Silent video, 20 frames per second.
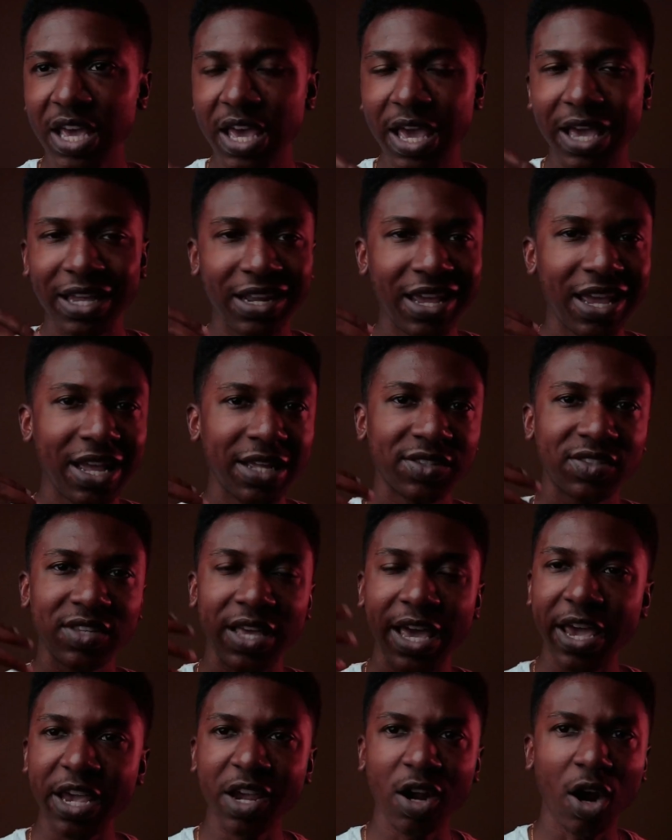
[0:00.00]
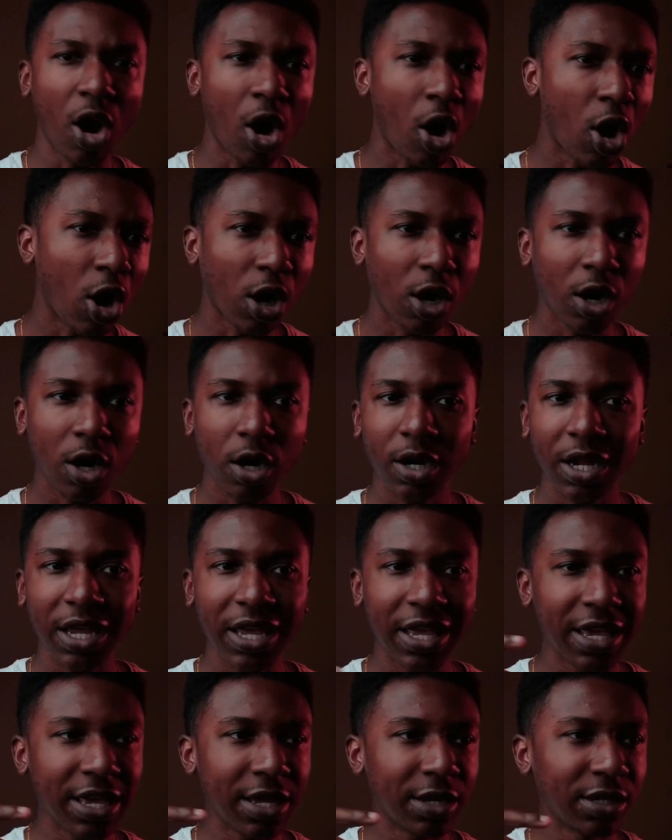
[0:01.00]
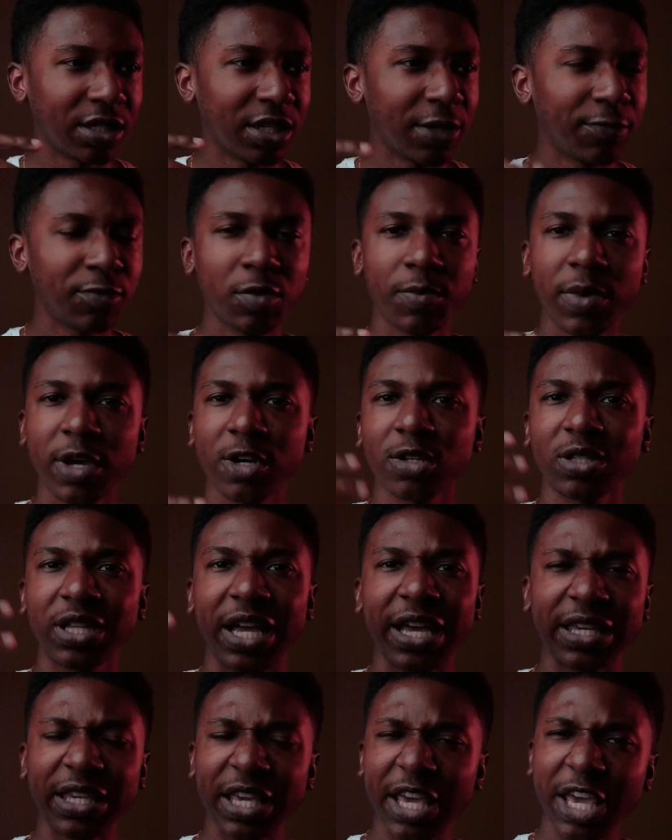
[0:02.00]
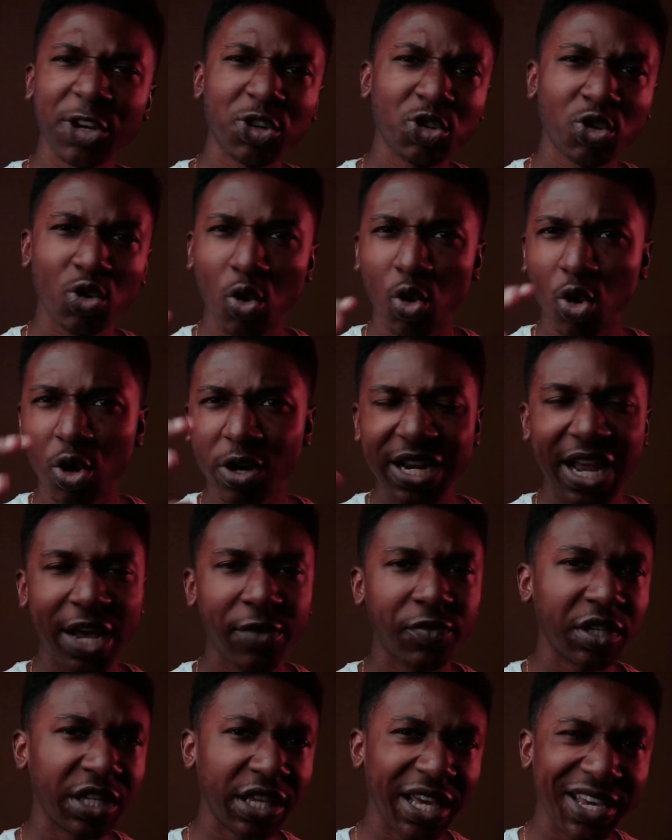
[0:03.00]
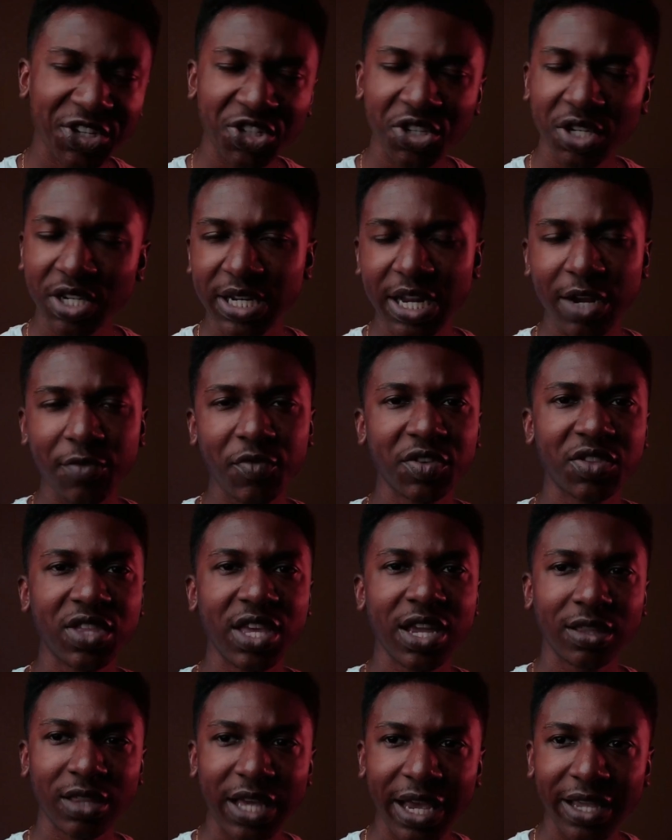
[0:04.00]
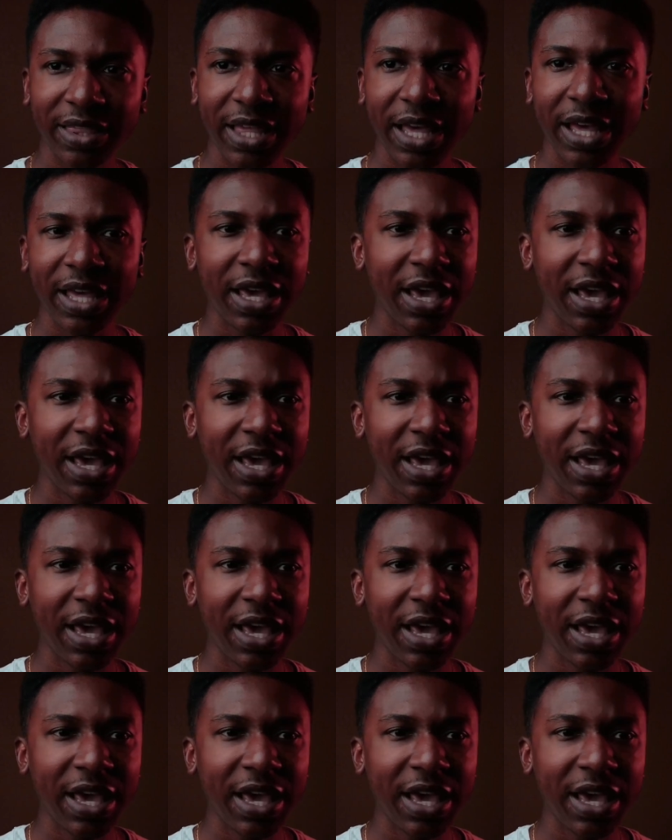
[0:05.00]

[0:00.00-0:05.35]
enhance AR, and give you better like indoor navigation and everything like that.